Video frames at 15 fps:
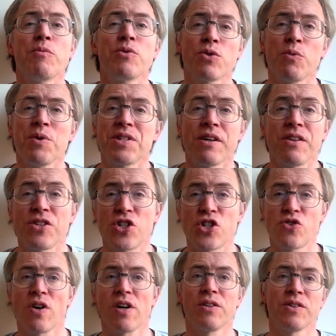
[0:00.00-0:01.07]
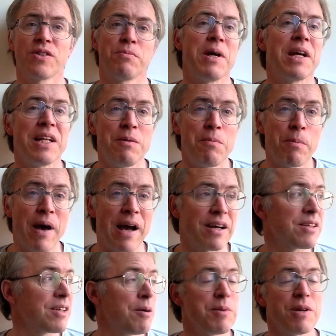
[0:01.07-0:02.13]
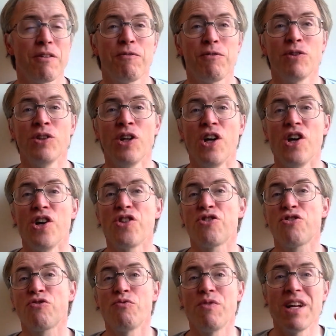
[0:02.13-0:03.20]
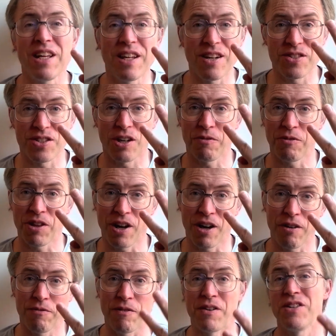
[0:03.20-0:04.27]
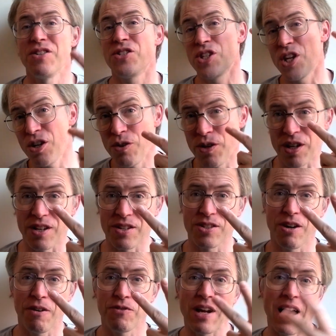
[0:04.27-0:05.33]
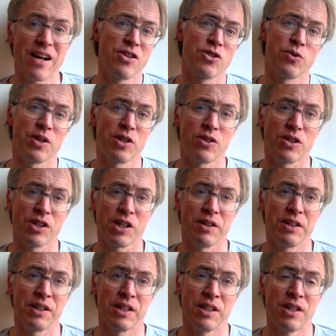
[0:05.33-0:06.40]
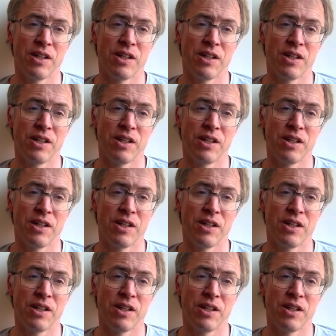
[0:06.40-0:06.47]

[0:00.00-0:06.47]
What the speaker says: was always going to struggle to make an impact, coming a full 3 years after the iPhone and 2 years after Android got going.